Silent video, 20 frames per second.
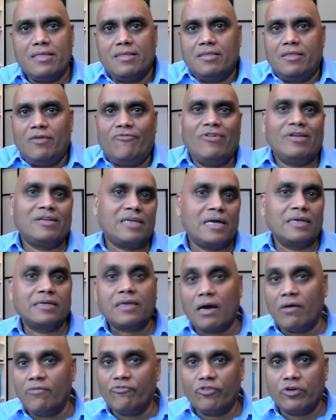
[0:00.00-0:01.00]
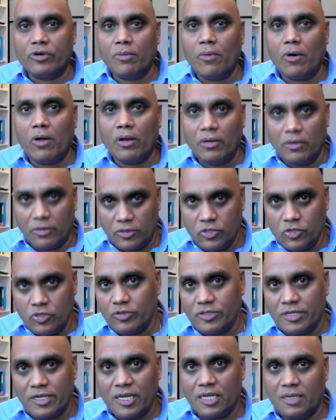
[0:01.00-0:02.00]
they felt uncomfortable
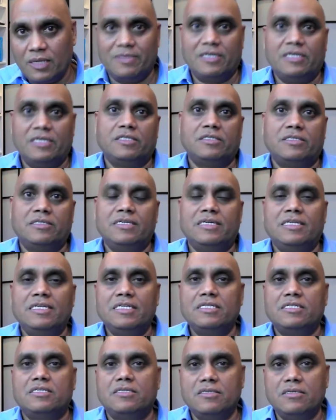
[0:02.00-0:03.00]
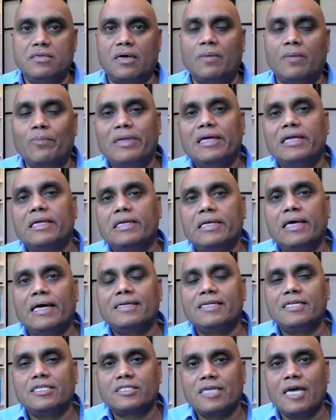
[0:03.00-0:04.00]
using it because they didn't completely
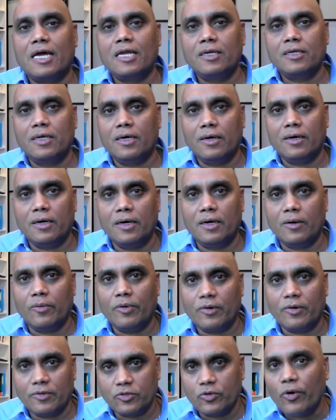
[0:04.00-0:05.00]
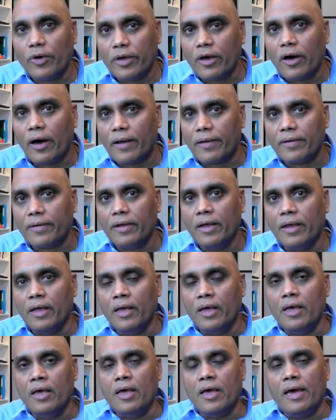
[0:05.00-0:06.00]
understand what was going on.
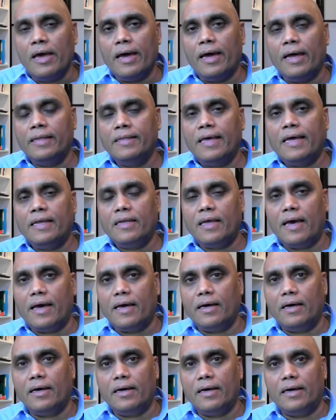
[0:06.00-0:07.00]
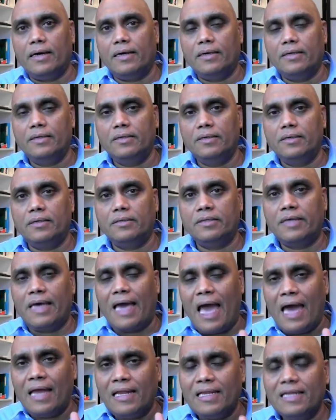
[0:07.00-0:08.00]
And then the
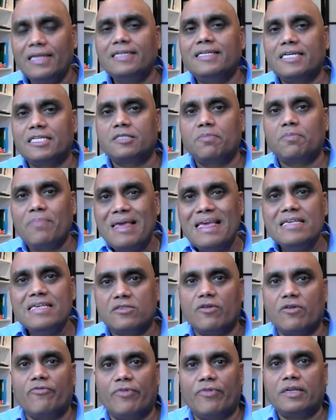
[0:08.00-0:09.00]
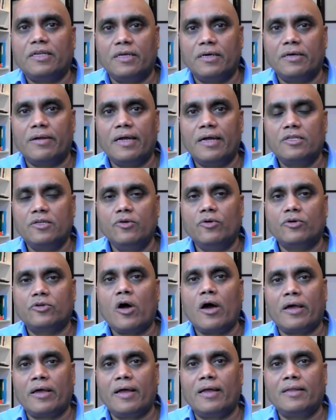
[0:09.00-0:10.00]
analytics piece of it, right? You were
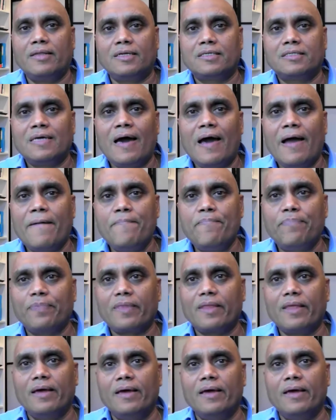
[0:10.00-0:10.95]
talking at that time.